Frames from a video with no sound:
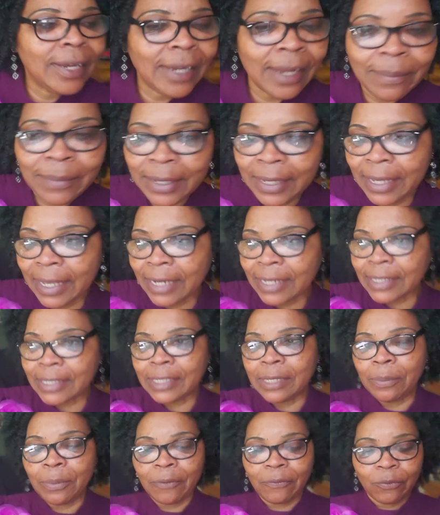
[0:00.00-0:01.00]
Let me get a
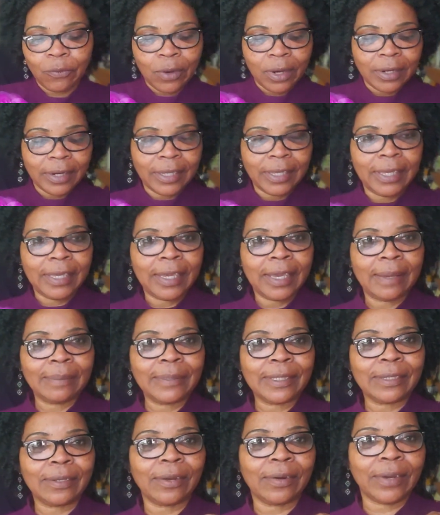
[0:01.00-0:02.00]
sip of water here.
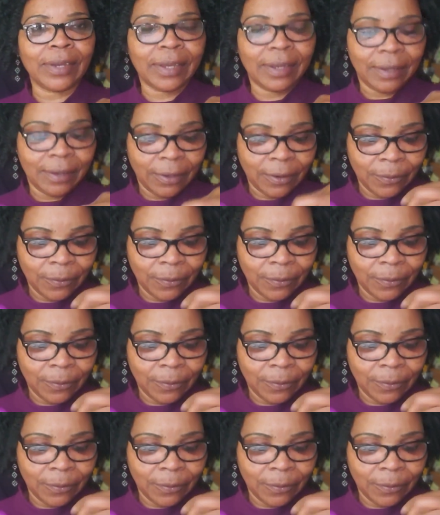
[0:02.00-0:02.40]
I'm sorry.